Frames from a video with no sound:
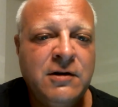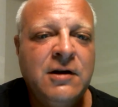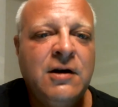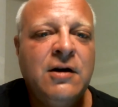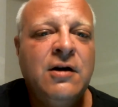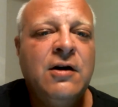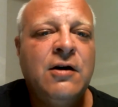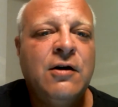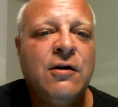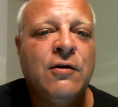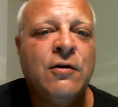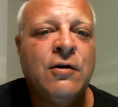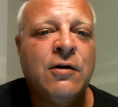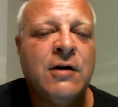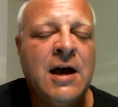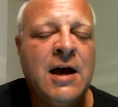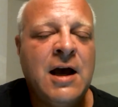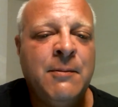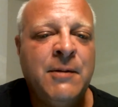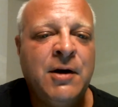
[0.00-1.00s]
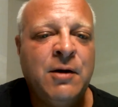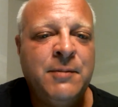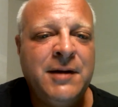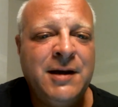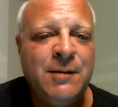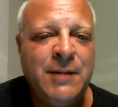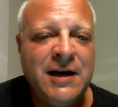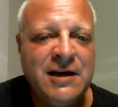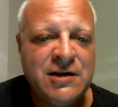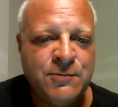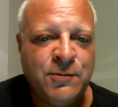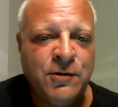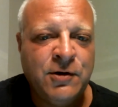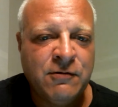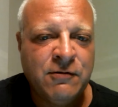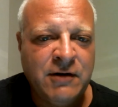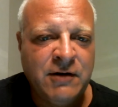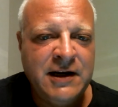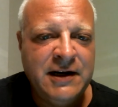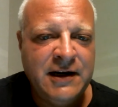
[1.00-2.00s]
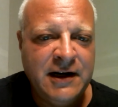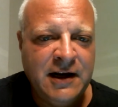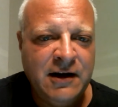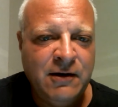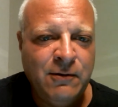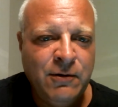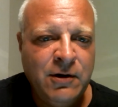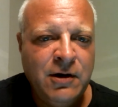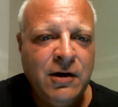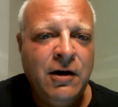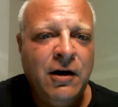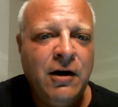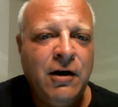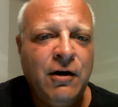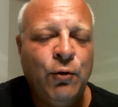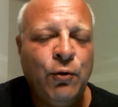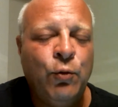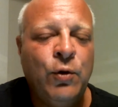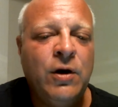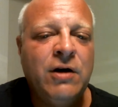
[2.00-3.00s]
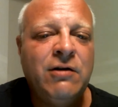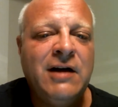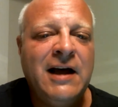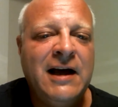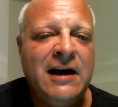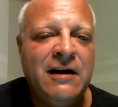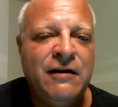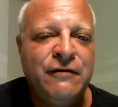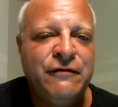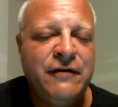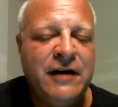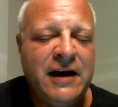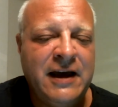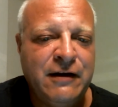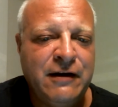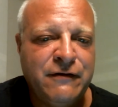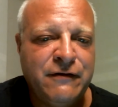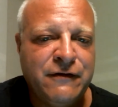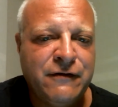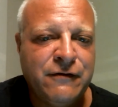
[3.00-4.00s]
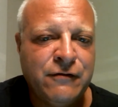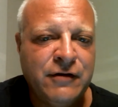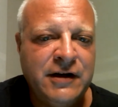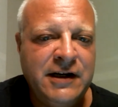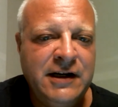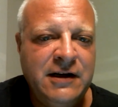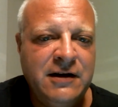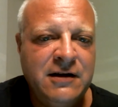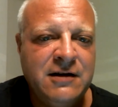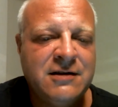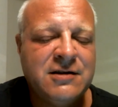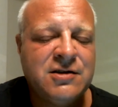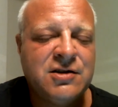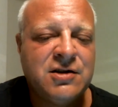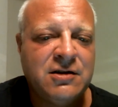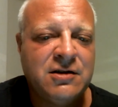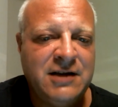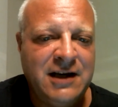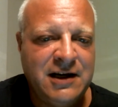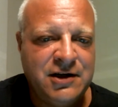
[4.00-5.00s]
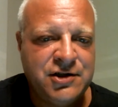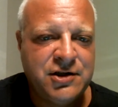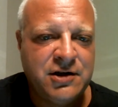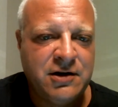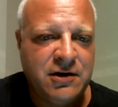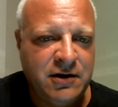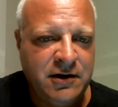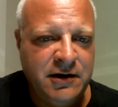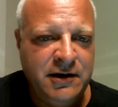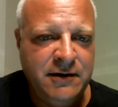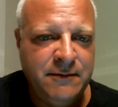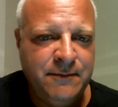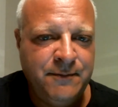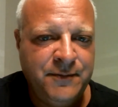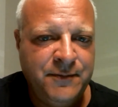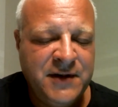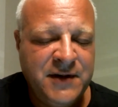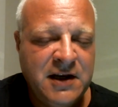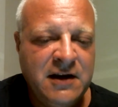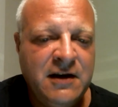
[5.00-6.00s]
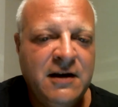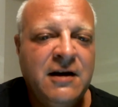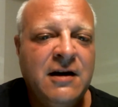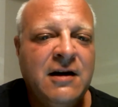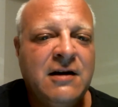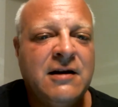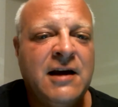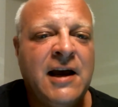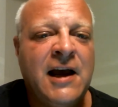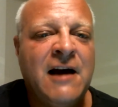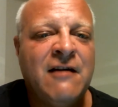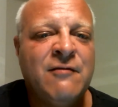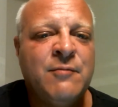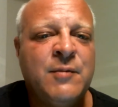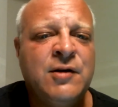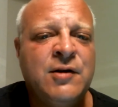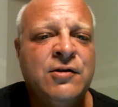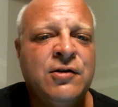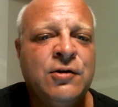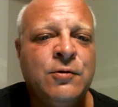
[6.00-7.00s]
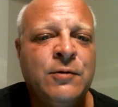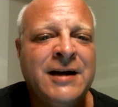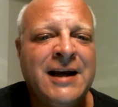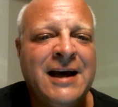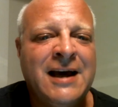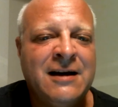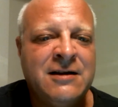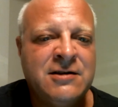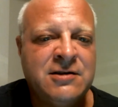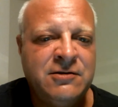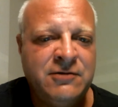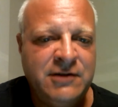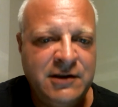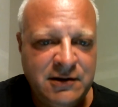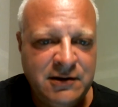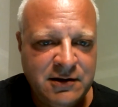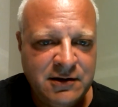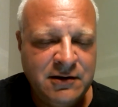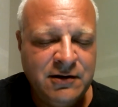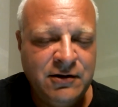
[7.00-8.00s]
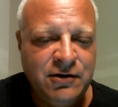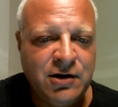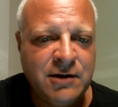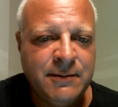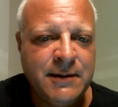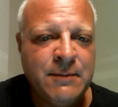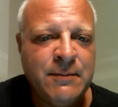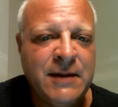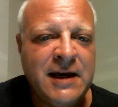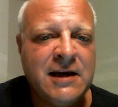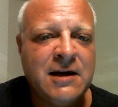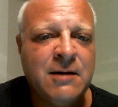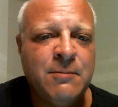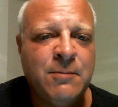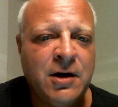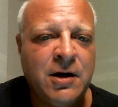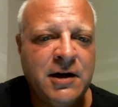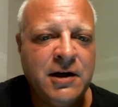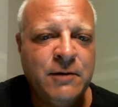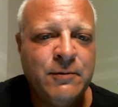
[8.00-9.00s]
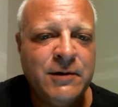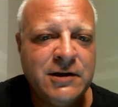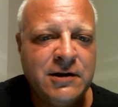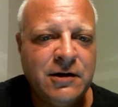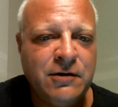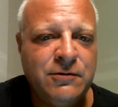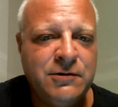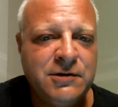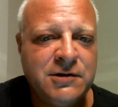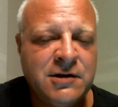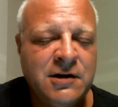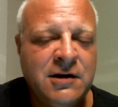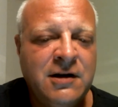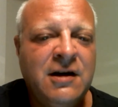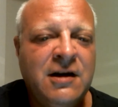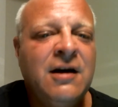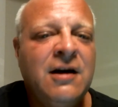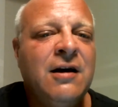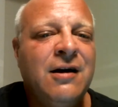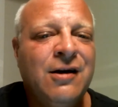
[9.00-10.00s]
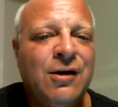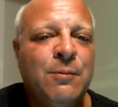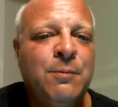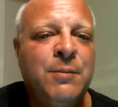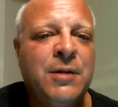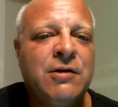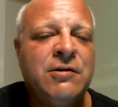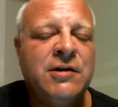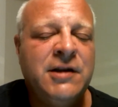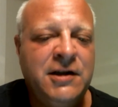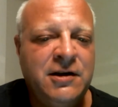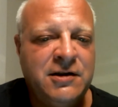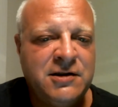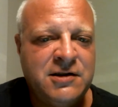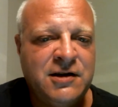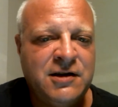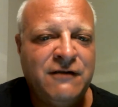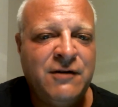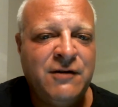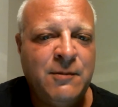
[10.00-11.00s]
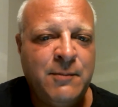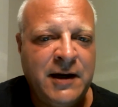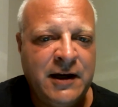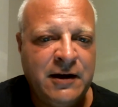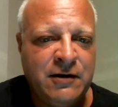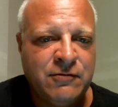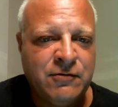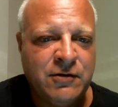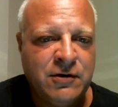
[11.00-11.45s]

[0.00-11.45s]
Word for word: or MLB baseball right now, will have a free selection on it. They have been doing excellent. You can be making money with those, building yourself a bankroll.